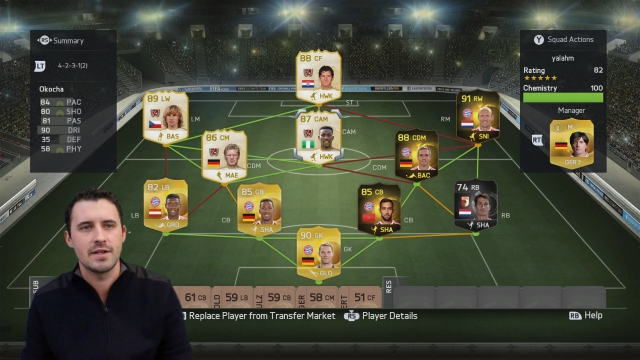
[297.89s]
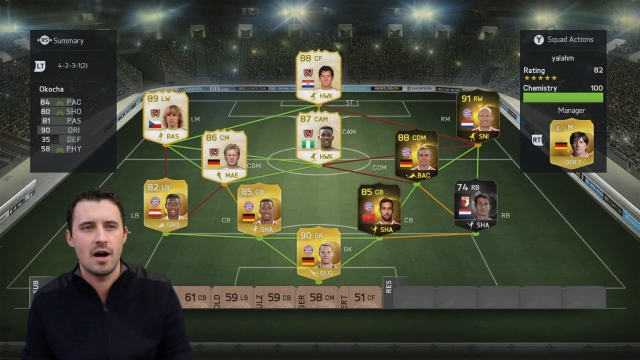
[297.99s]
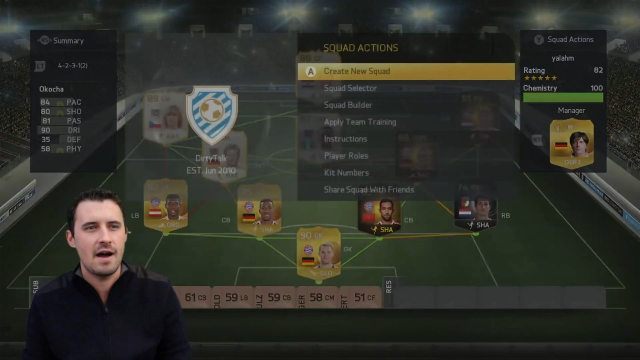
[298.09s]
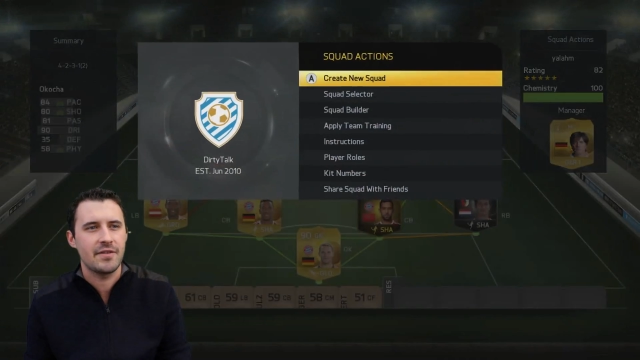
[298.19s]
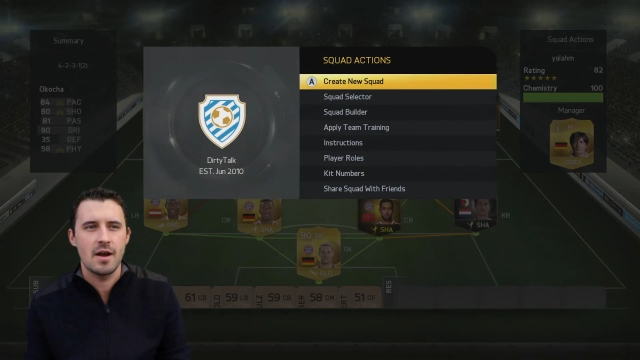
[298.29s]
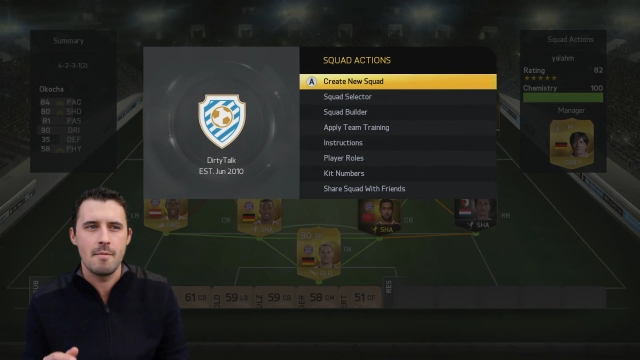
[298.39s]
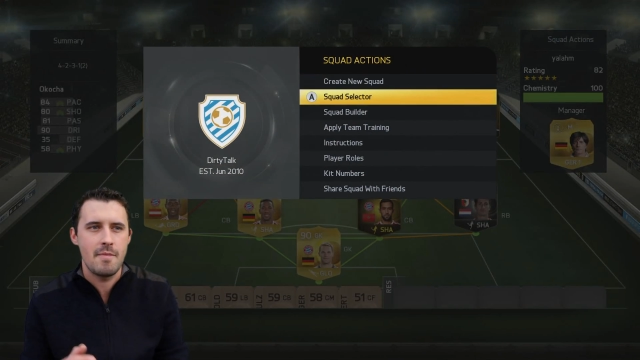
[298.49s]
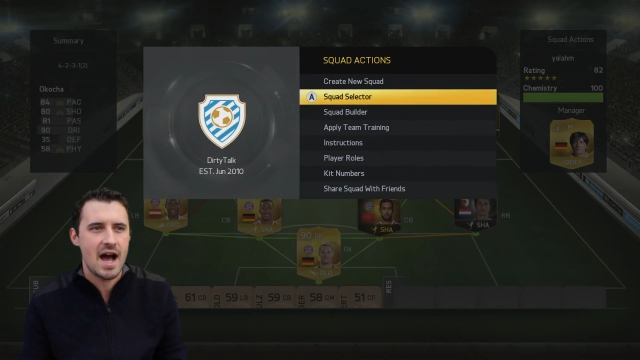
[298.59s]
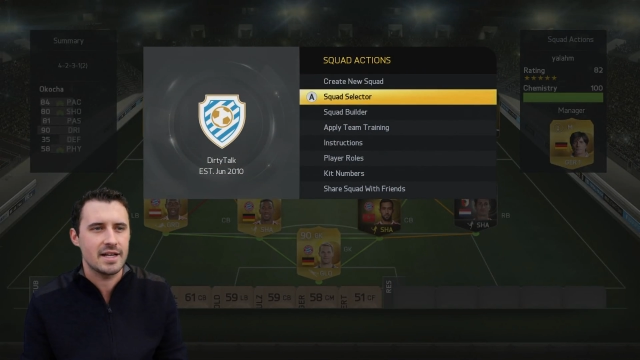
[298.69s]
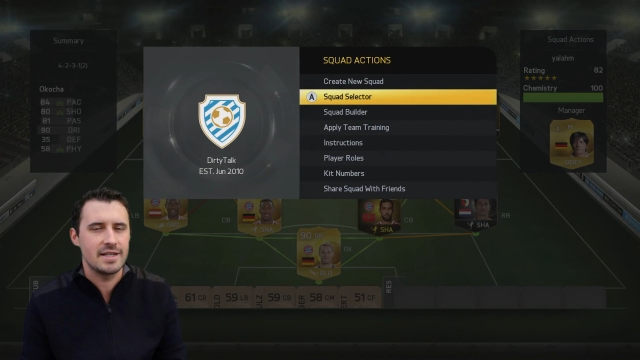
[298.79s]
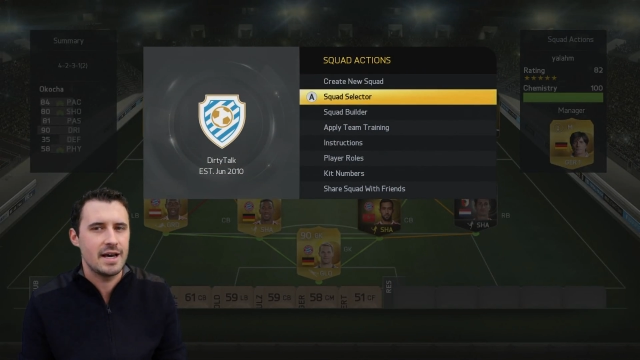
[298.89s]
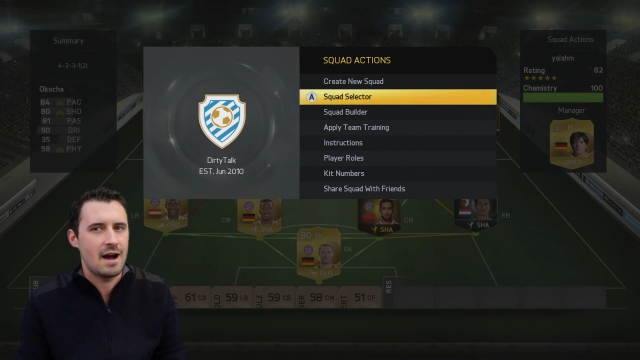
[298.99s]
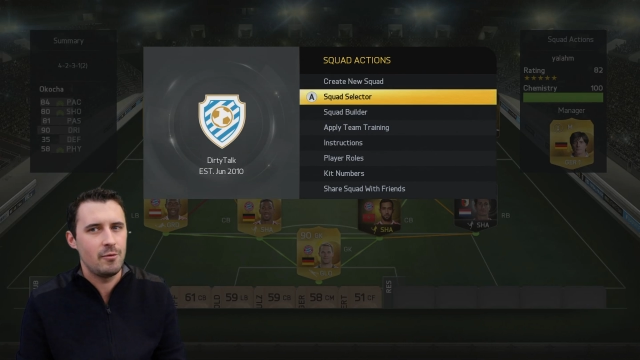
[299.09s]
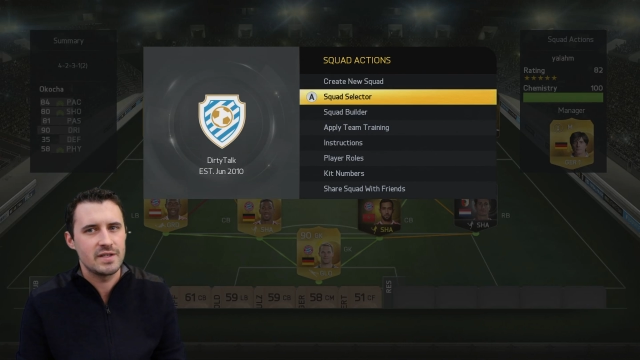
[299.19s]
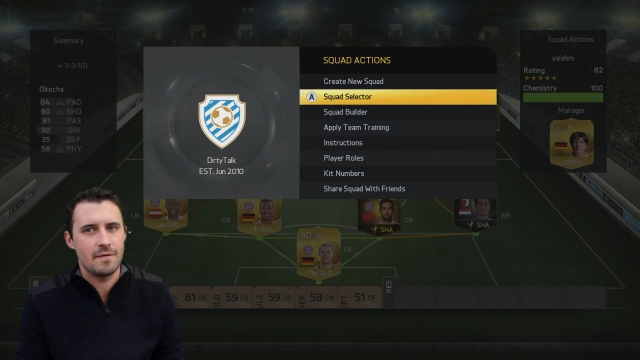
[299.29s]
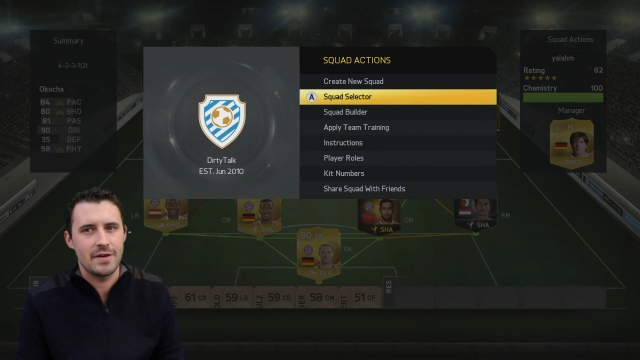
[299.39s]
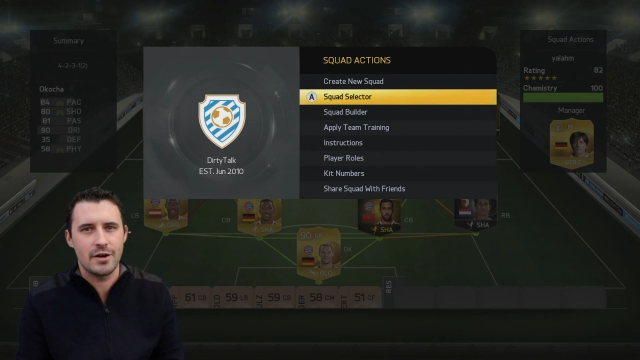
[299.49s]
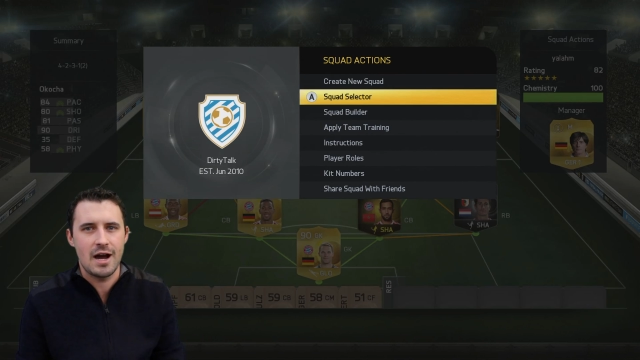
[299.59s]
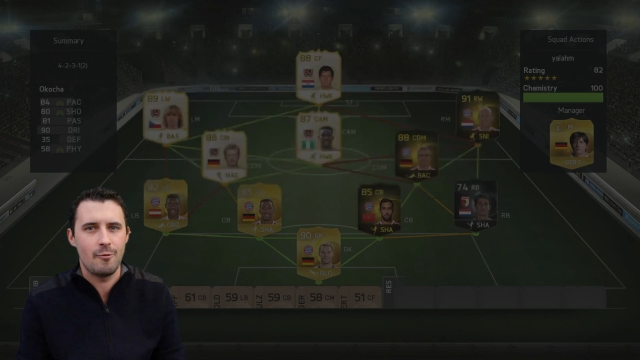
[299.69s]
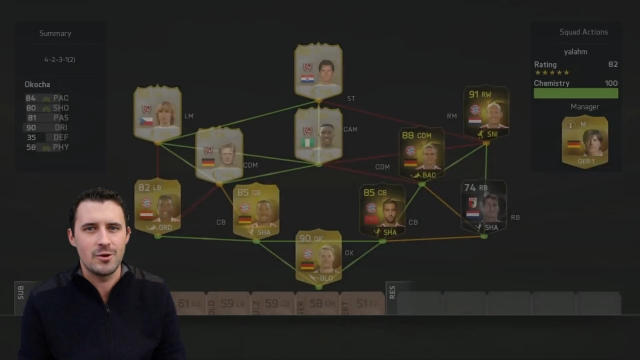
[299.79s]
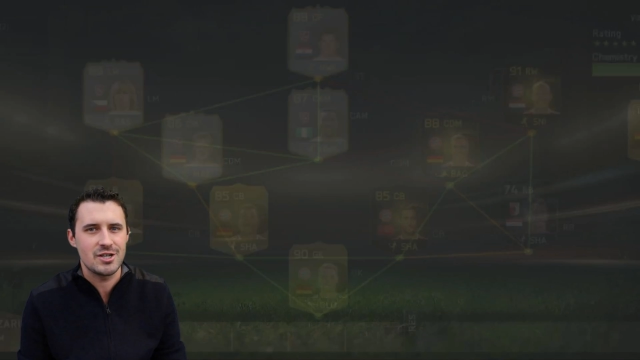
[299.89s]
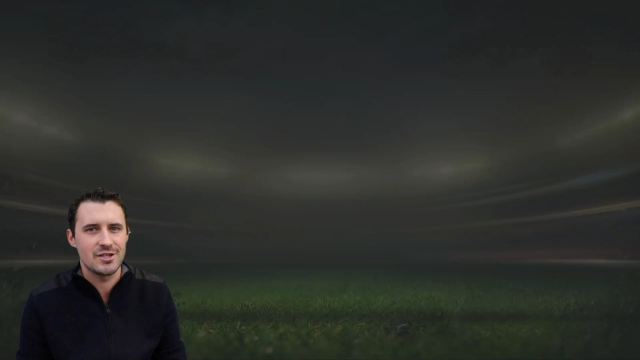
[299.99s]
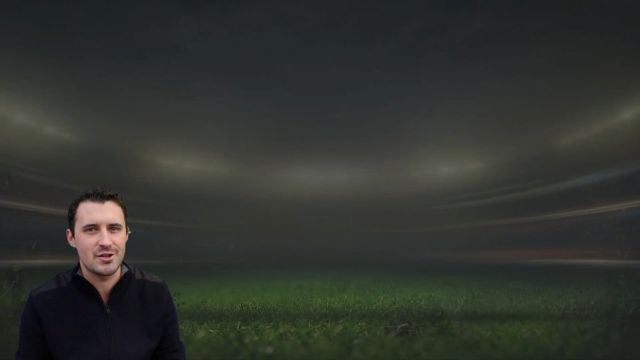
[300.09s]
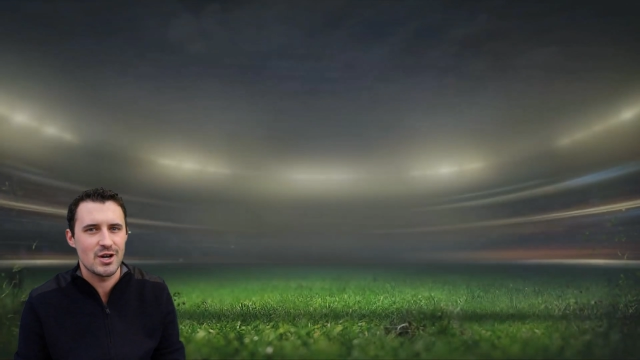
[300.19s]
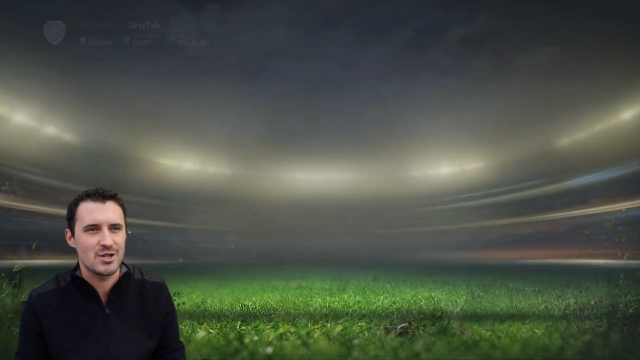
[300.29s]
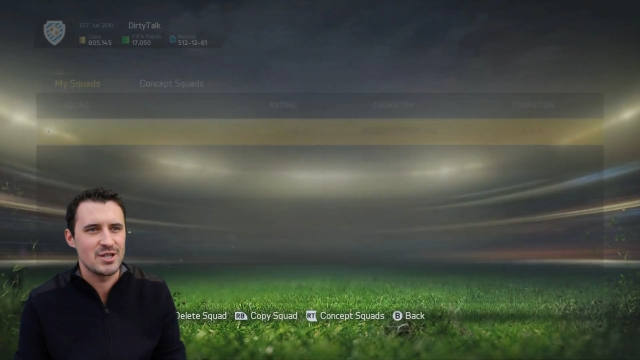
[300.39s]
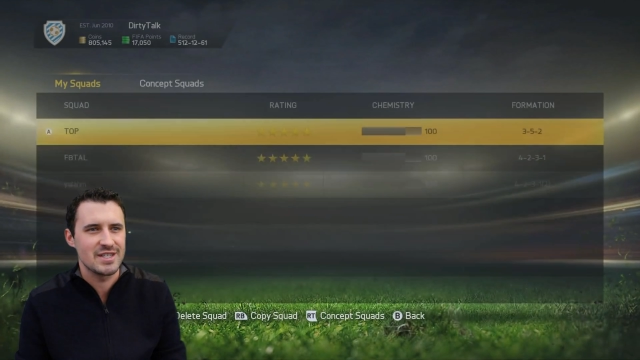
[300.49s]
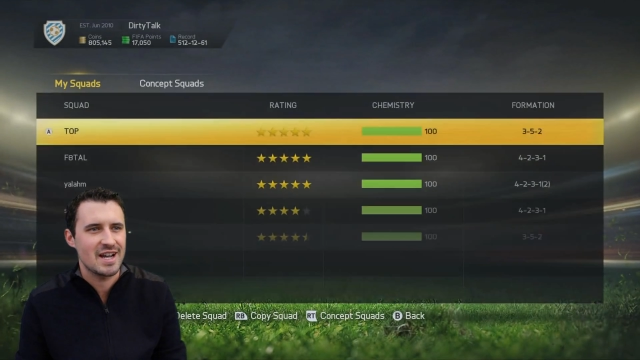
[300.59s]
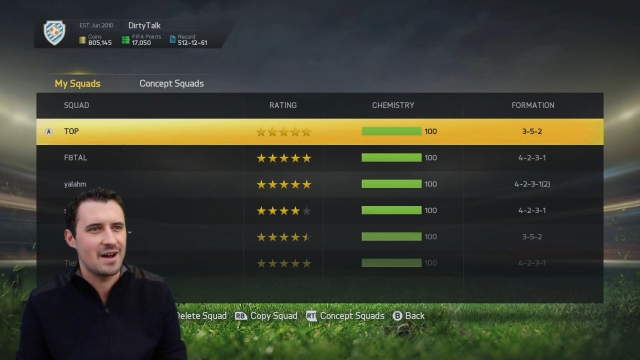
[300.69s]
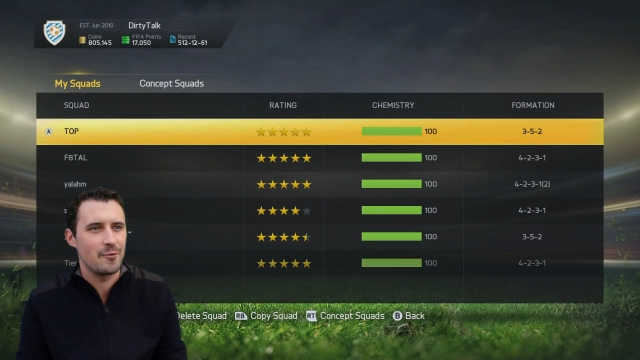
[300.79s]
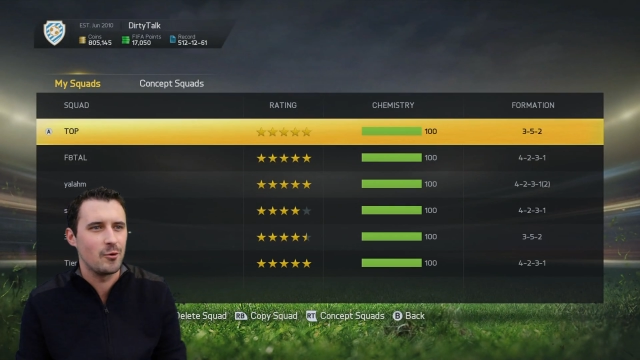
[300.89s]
So I'll have to come back to that once I figure out which instructions kind of